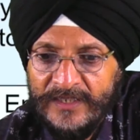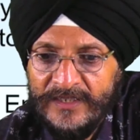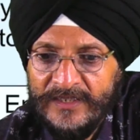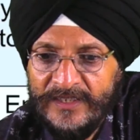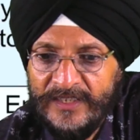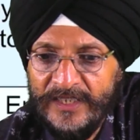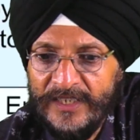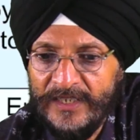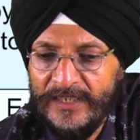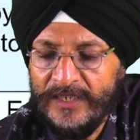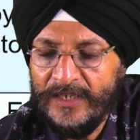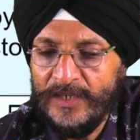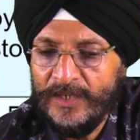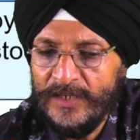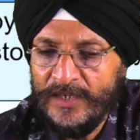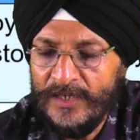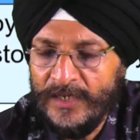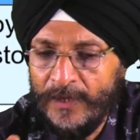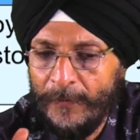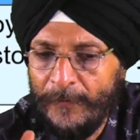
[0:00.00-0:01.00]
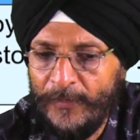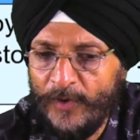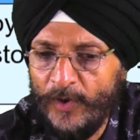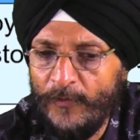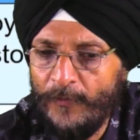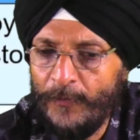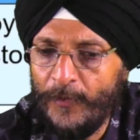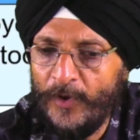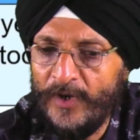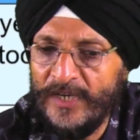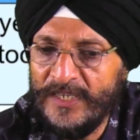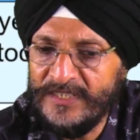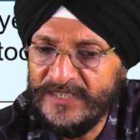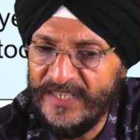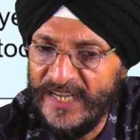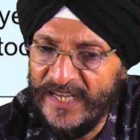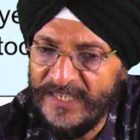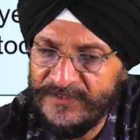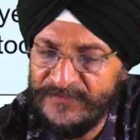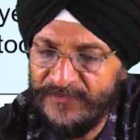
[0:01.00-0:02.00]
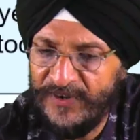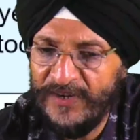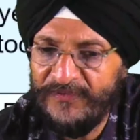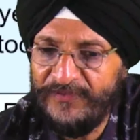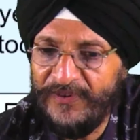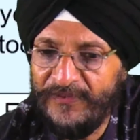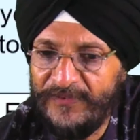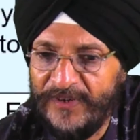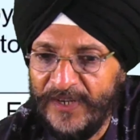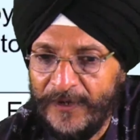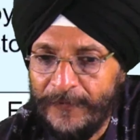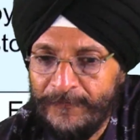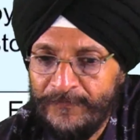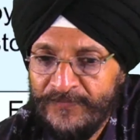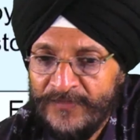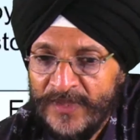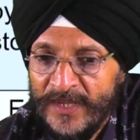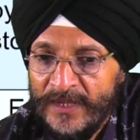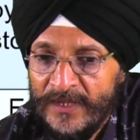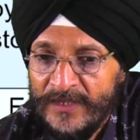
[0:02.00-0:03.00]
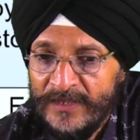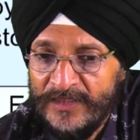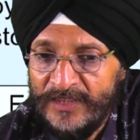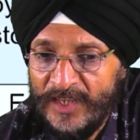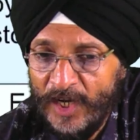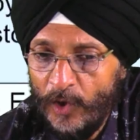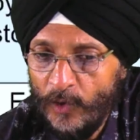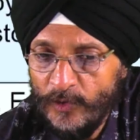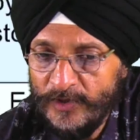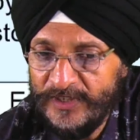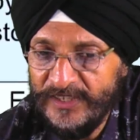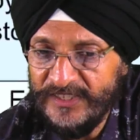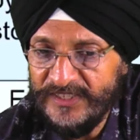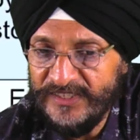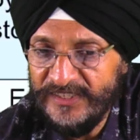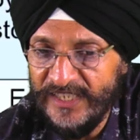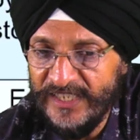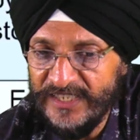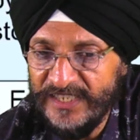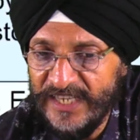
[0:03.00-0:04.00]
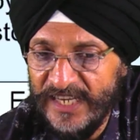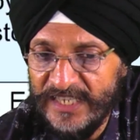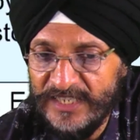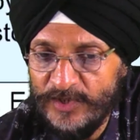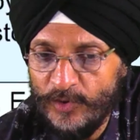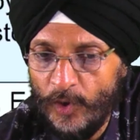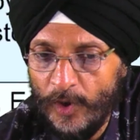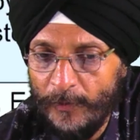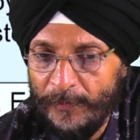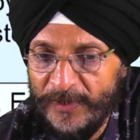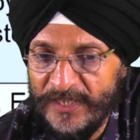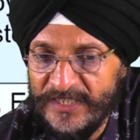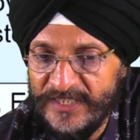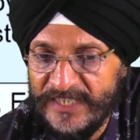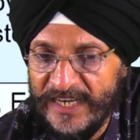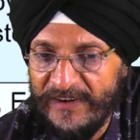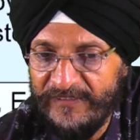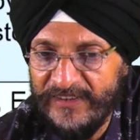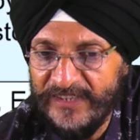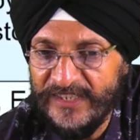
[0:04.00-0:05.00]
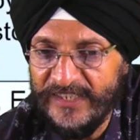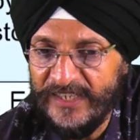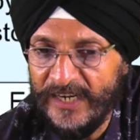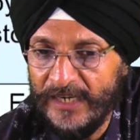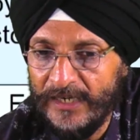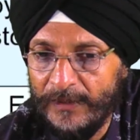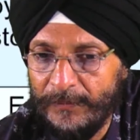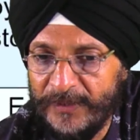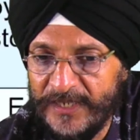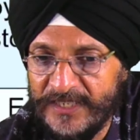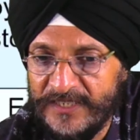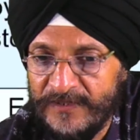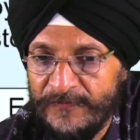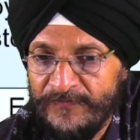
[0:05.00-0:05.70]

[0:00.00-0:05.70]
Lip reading: the number of products as 150. Though this change has not been saved in the database